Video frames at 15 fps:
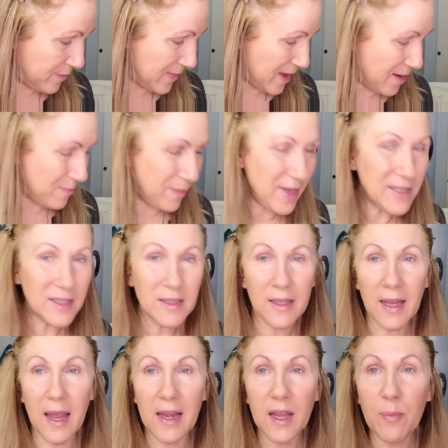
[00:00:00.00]
and
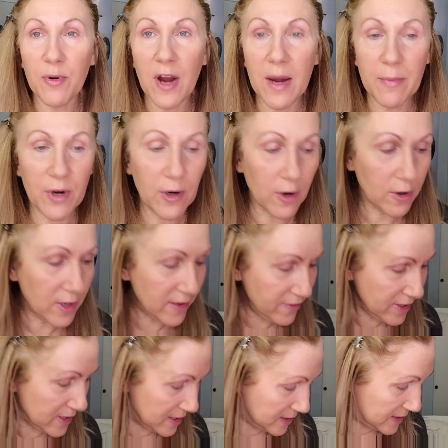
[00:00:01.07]
basically any primer or
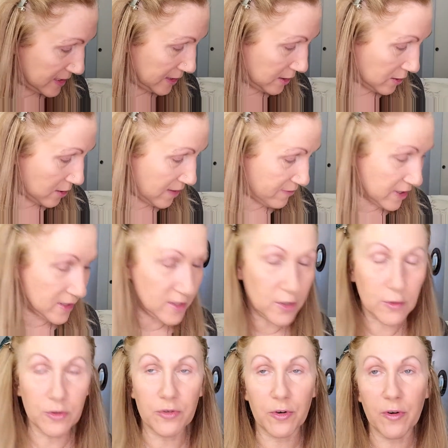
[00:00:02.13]
even concealer. I've got this
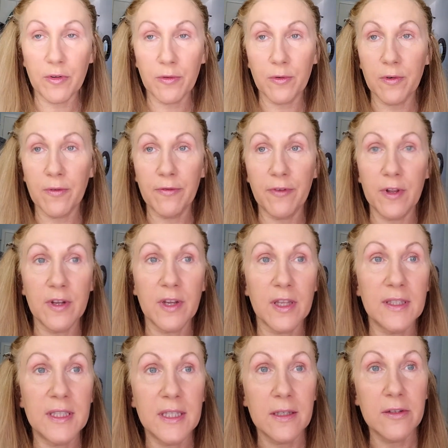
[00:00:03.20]
whole drawer full of
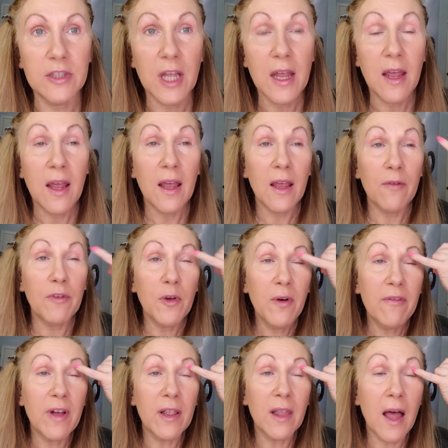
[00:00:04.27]
concealers. If you
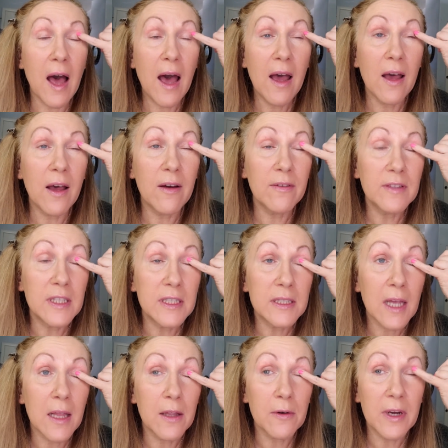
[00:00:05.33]
have a lot of
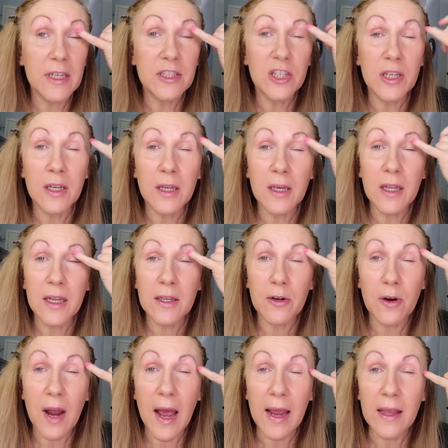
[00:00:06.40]
discoloration in your
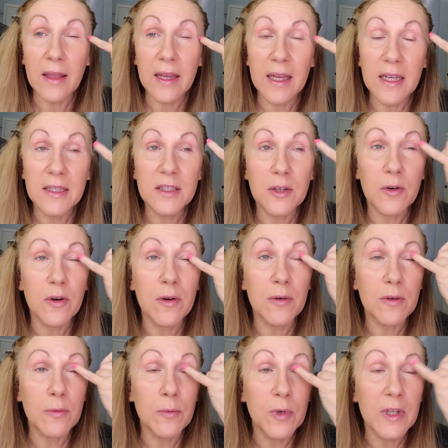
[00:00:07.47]
eyelids or
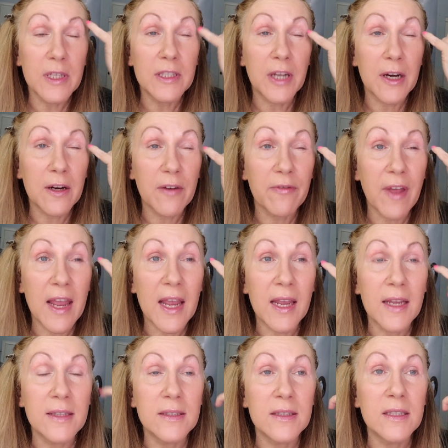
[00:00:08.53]
really dark
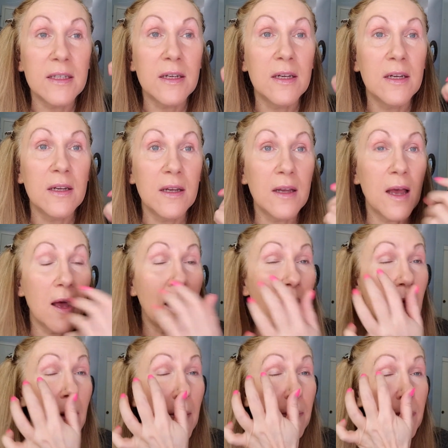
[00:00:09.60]
veins,
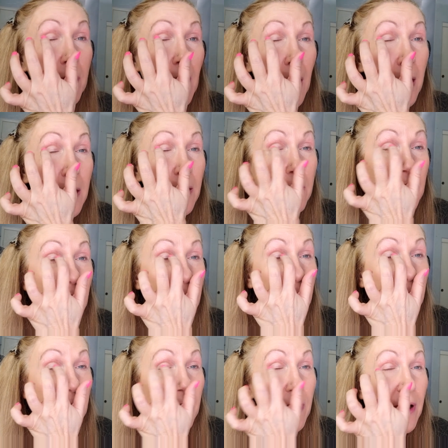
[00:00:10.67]
I know a lot of
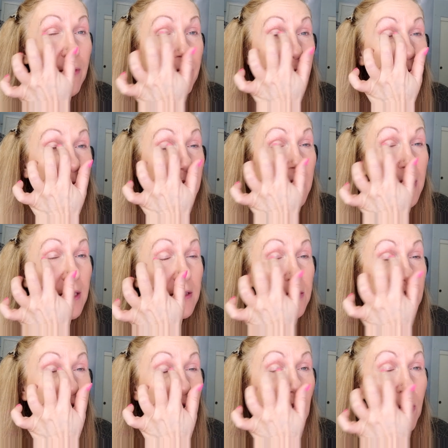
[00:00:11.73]
people have really
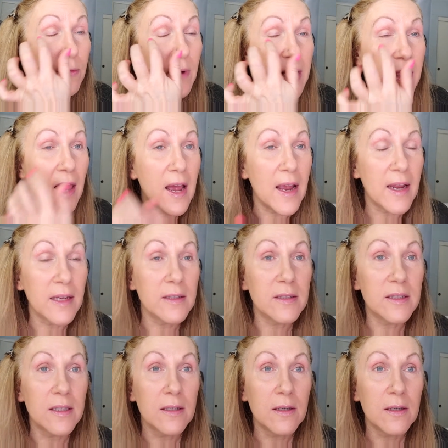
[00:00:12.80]
strong red lines